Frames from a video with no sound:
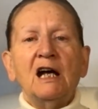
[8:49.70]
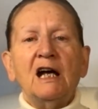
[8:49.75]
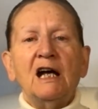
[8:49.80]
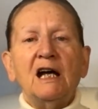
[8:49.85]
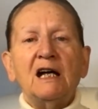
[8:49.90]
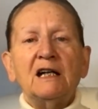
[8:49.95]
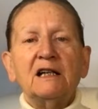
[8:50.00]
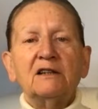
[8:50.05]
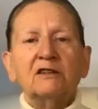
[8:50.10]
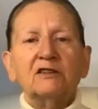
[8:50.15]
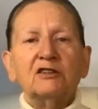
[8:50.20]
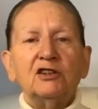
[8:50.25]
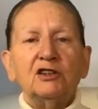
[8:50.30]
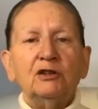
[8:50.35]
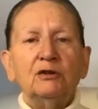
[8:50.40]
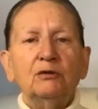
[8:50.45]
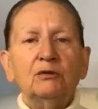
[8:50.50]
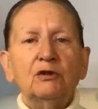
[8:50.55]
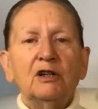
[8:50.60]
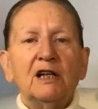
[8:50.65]
and
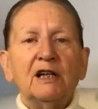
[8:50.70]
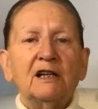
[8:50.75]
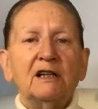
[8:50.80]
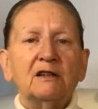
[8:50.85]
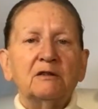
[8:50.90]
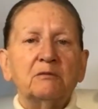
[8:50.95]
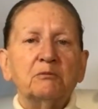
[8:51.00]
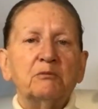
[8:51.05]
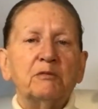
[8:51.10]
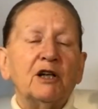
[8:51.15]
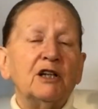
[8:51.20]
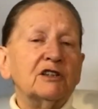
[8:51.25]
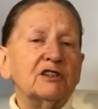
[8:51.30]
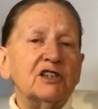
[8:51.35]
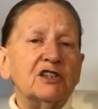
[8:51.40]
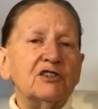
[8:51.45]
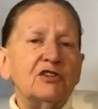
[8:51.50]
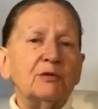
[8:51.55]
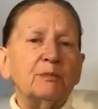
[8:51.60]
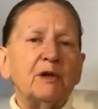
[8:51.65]
you can
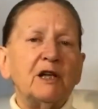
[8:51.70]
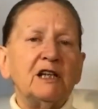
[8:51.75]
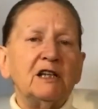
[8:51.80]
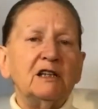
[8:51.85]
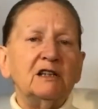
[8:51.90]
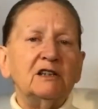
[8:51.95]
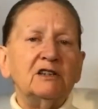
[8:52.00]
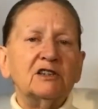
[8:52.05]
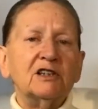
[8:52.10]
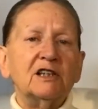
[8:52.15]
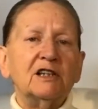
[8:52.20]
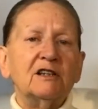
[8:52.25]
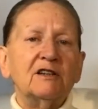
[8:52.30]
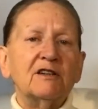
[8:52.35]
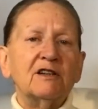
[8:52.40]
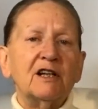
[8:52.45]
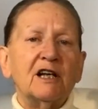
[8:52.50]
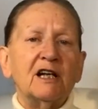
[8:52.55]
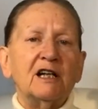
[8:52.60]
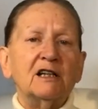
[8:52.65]
participate
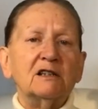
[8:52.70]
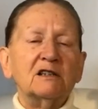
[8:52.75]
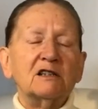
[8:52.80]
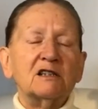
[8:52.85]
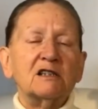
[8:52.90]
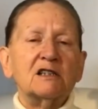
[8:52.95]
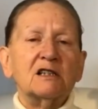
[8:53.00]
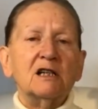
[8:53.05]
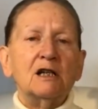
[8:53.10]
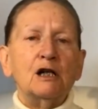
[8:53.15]
in that,